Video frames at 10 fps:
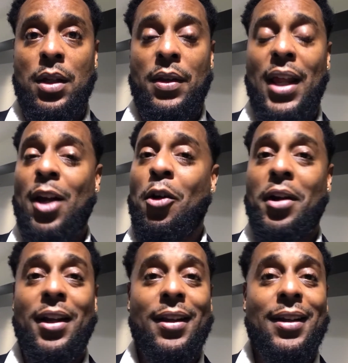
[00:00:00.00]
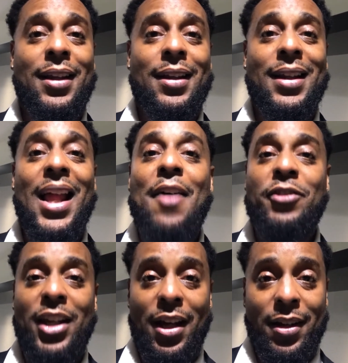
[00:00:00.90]
They're going to love
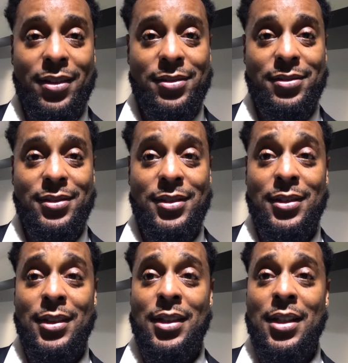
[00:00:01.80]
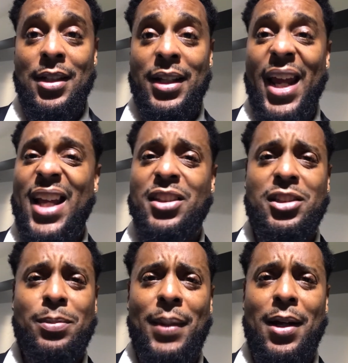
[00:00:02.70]
you. They can
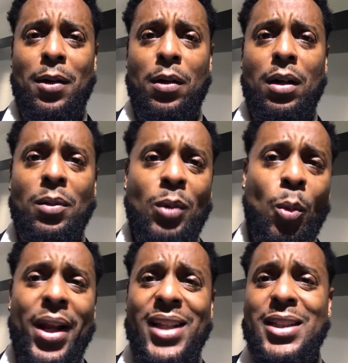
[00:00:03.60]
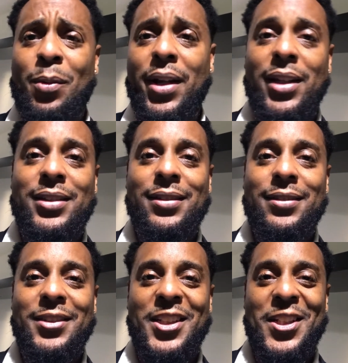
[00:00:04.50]
smell. What is it? What is it?
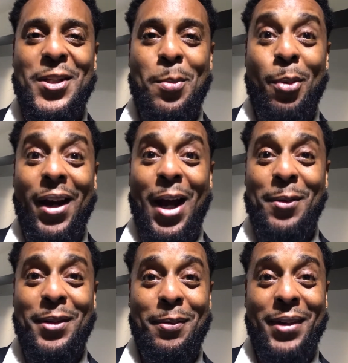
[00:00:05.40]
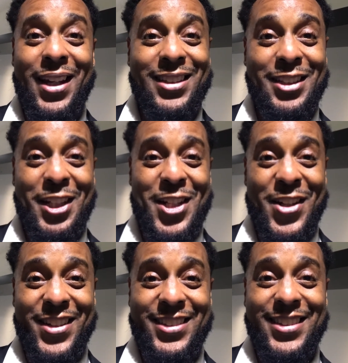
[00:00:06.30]
you bring out them
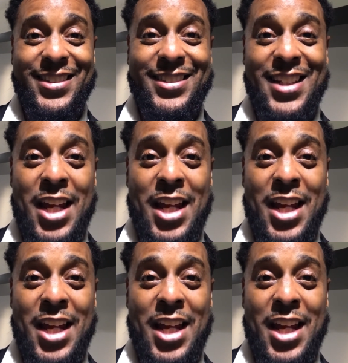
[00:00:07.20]
insecurities.